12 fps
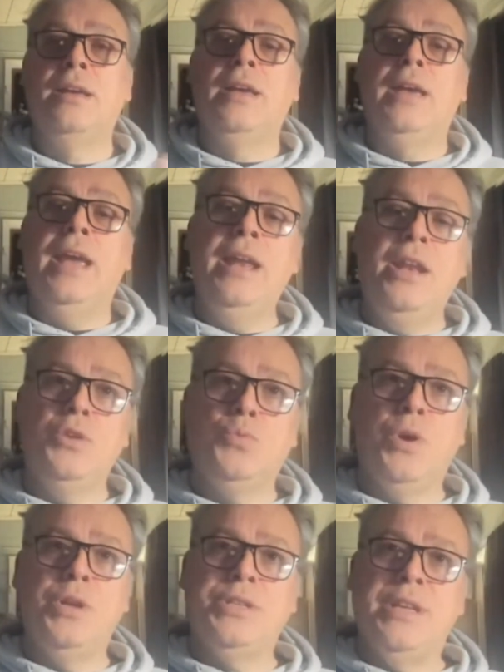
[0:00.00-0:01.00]
In his
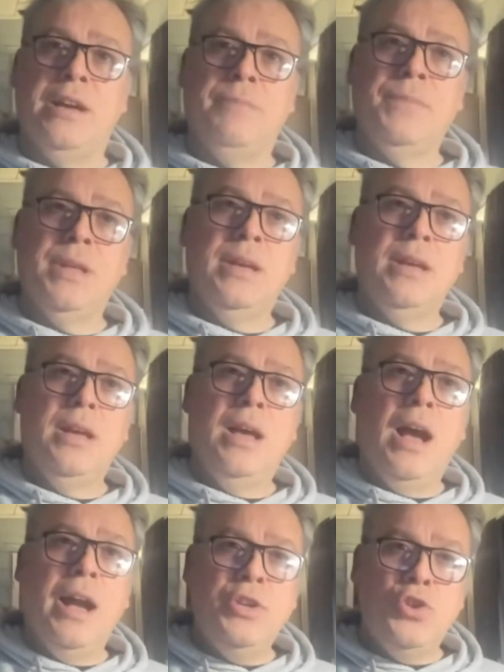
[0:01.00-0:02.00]
words now,
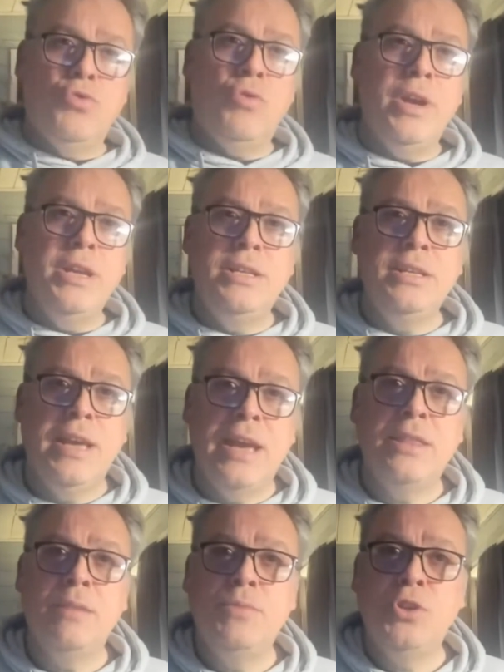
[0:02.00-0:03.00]
I tried to get
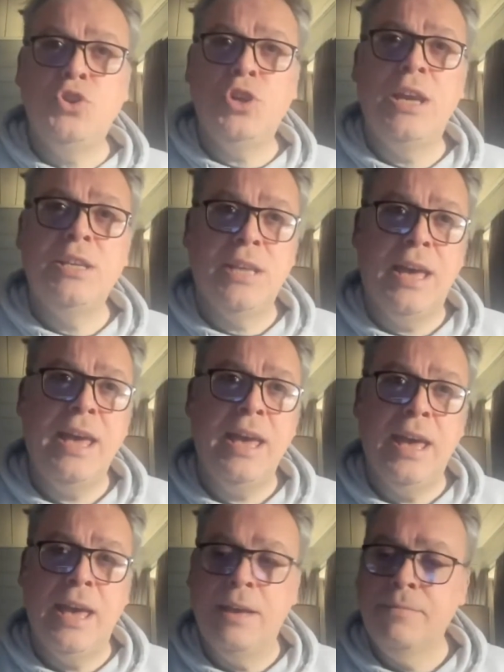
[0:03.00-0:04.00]
them to chase a
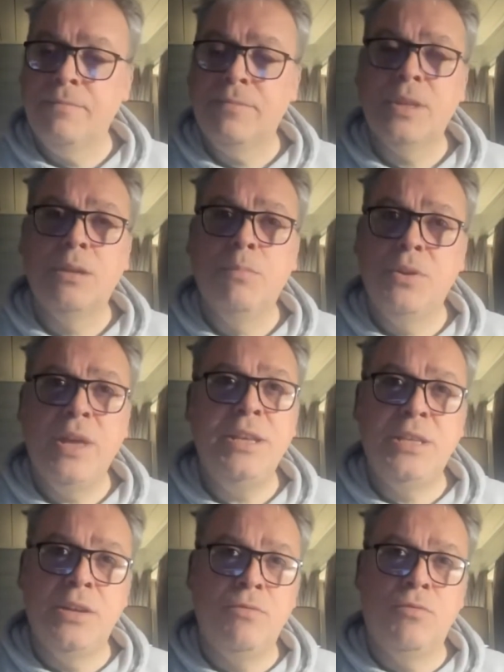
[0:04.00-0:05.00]
hare, but they
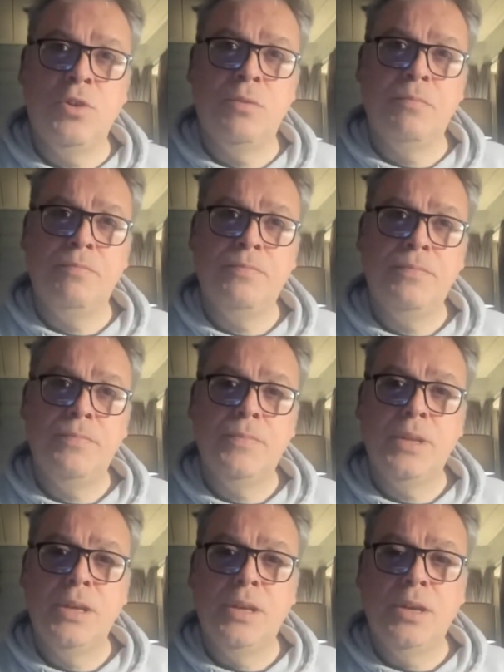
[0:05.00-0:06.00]
didn't run.
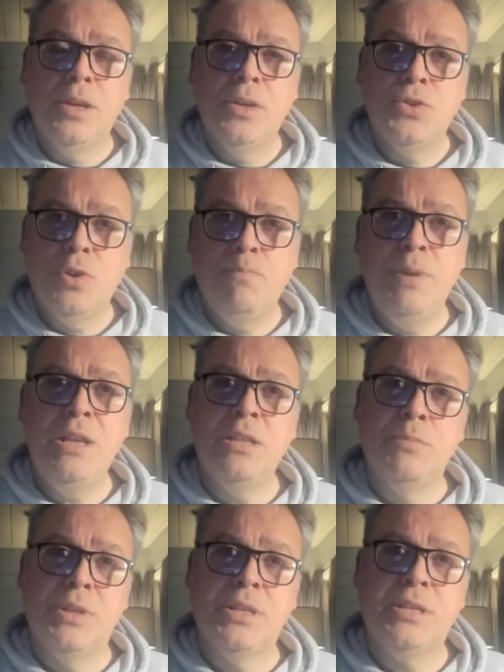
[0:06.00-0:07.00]
So I beat them
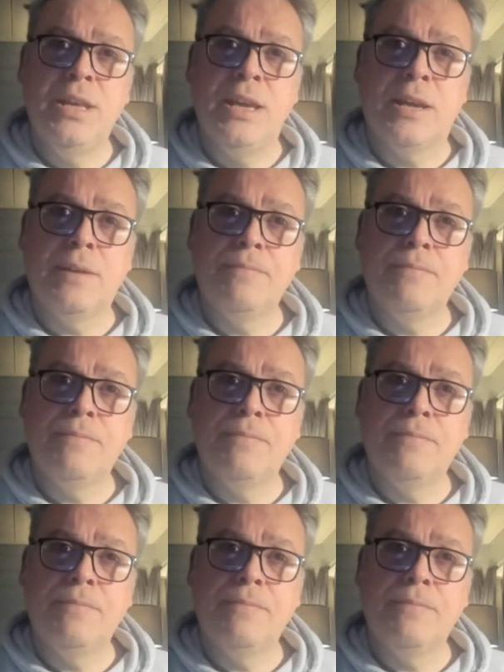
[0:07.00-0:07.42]
with a stick.